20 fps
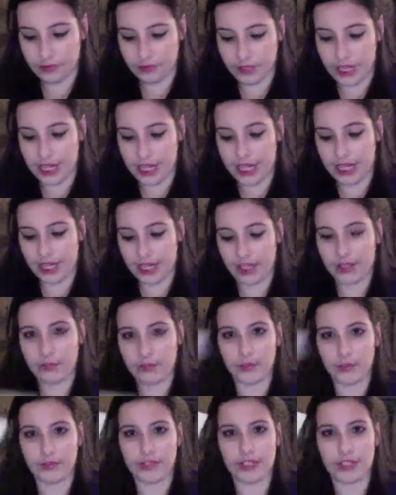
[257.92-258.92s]
And
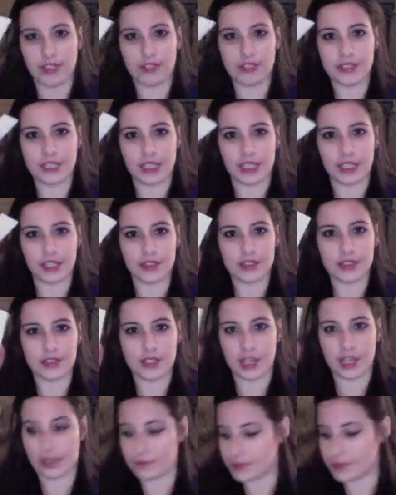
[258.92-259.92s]
movie ticket
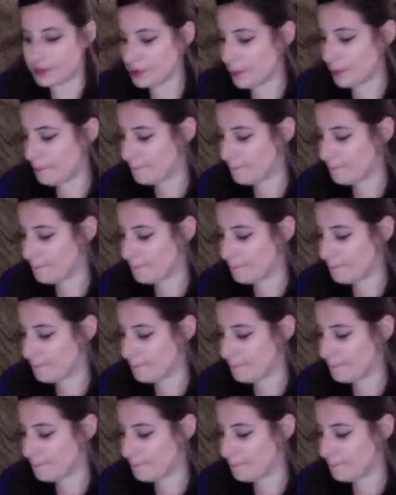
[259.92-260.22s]
stubs.